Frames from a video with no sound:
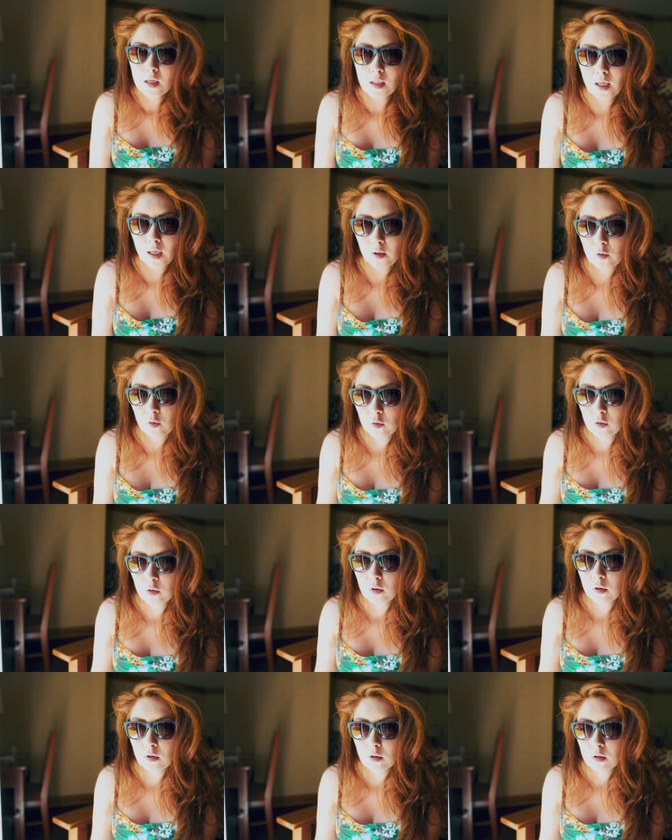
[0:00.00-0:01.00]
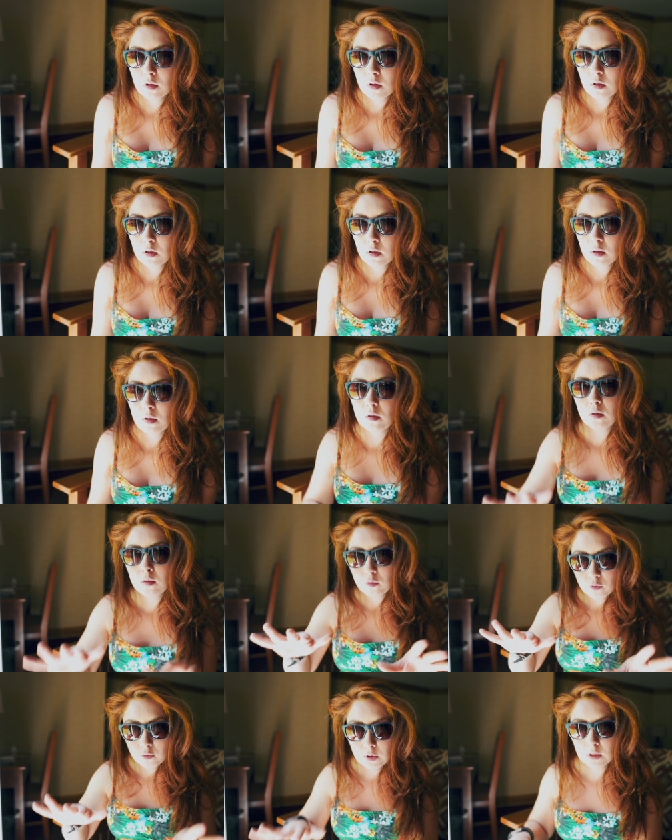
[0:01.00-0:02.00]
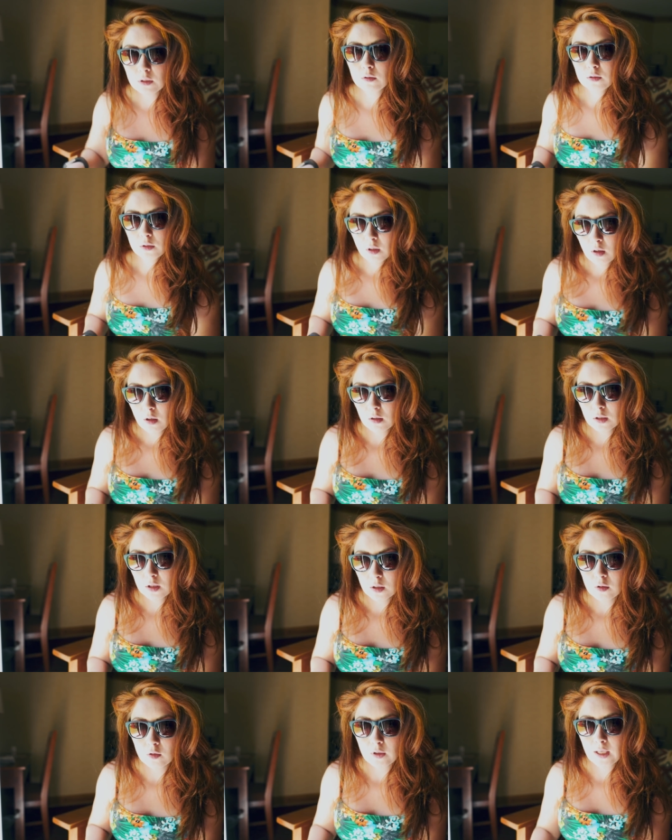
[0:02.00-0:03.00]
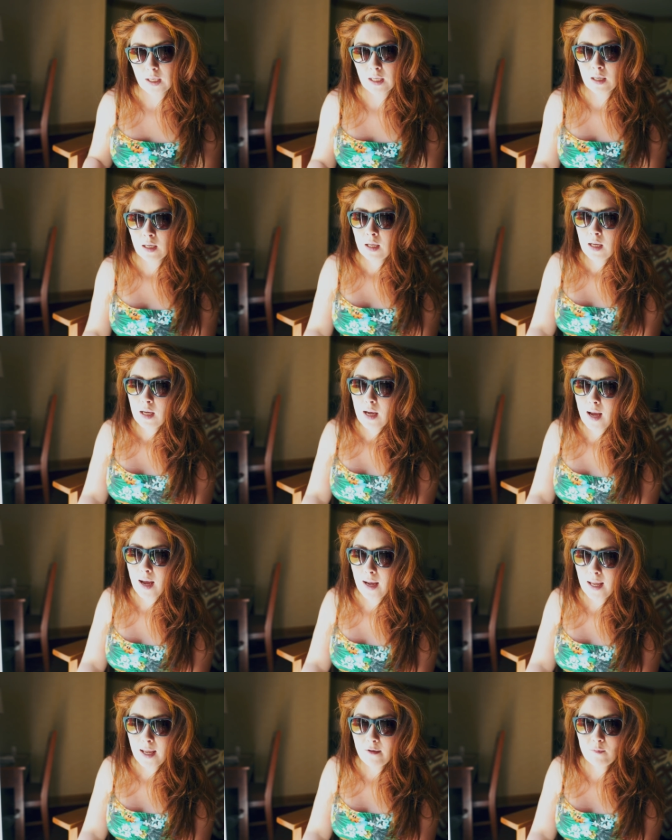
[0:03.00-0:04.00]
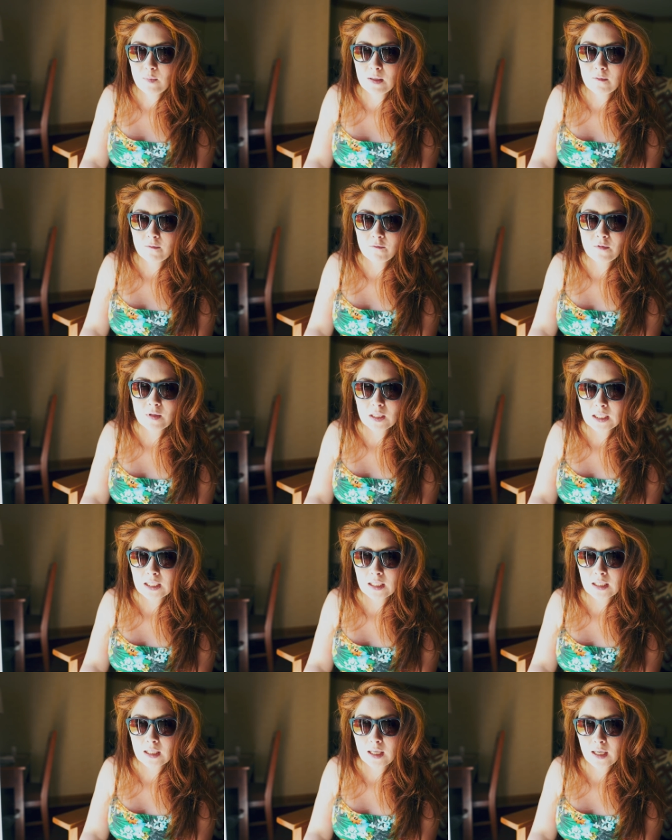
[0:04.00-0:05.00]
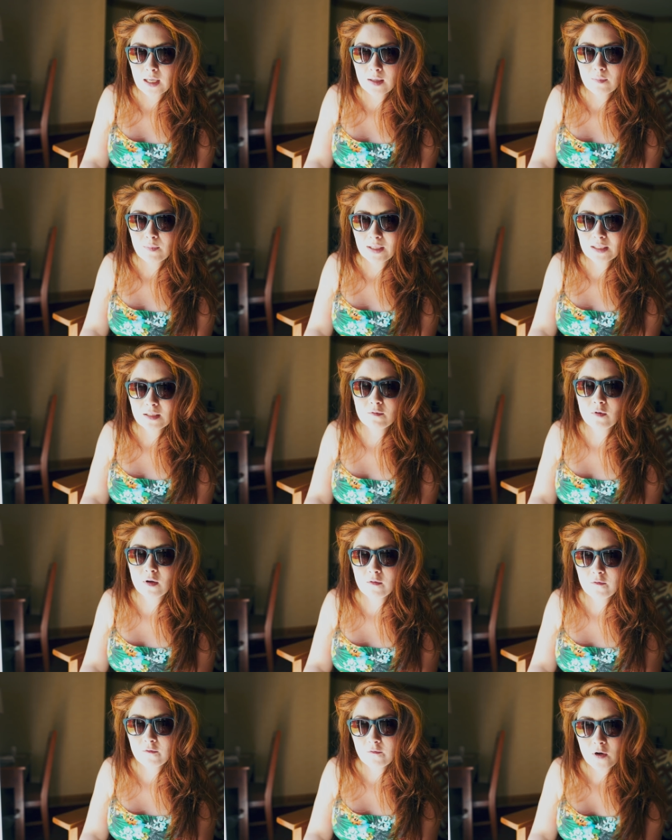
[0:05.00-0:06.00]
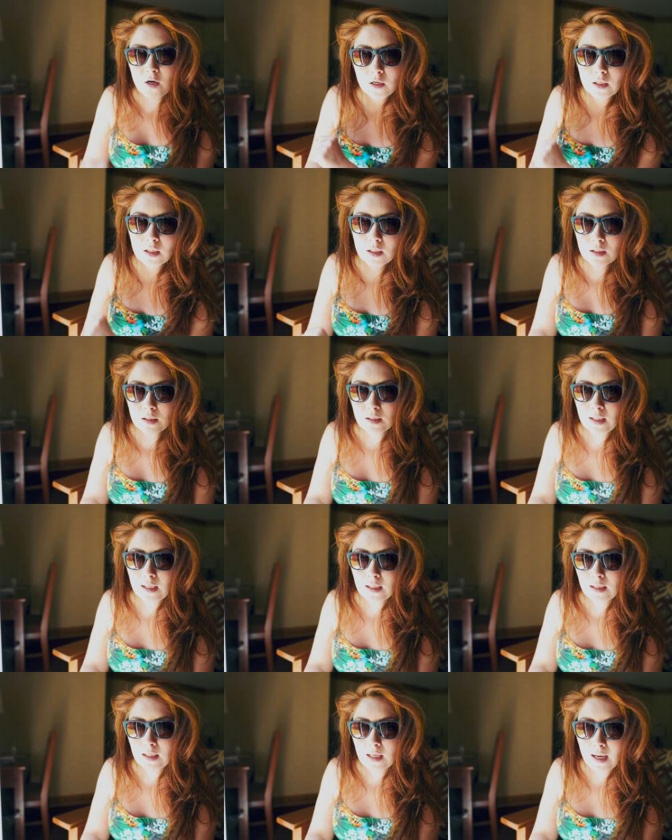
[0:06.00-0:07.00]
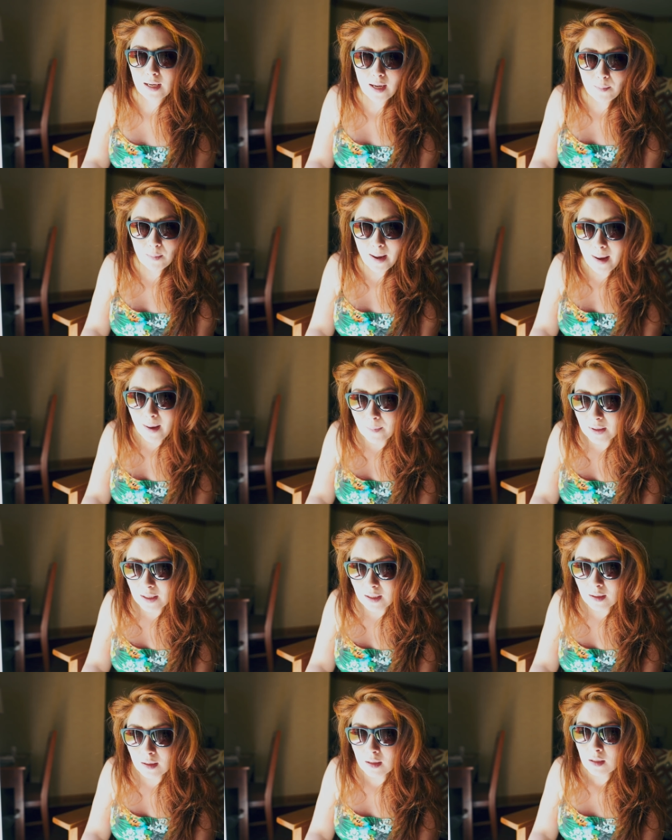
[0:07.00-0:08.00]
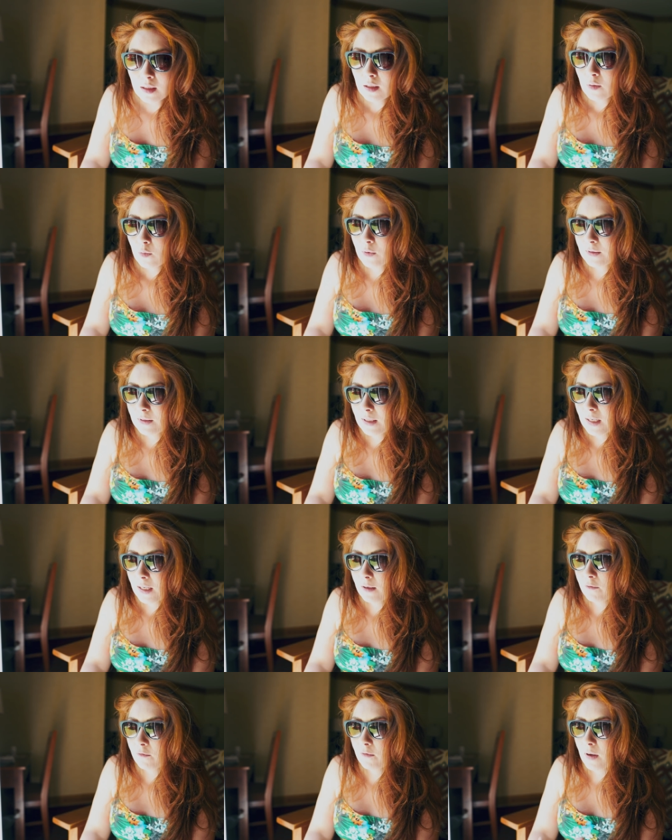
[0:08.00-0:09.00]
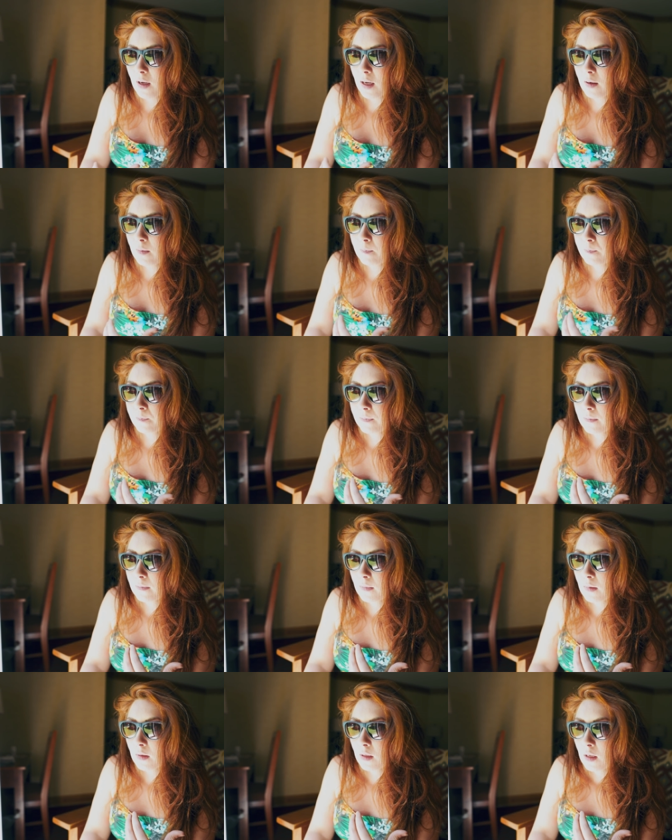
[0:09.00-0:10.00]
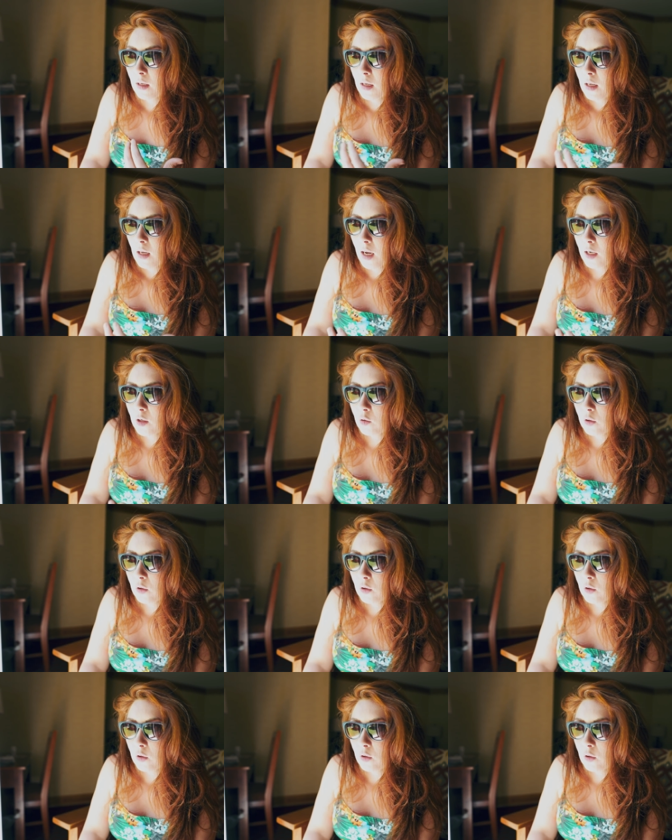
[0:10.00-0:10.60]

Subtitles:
Now, real talk, okay? I have been feeling in a bit of a funk lately. I am happy with life. I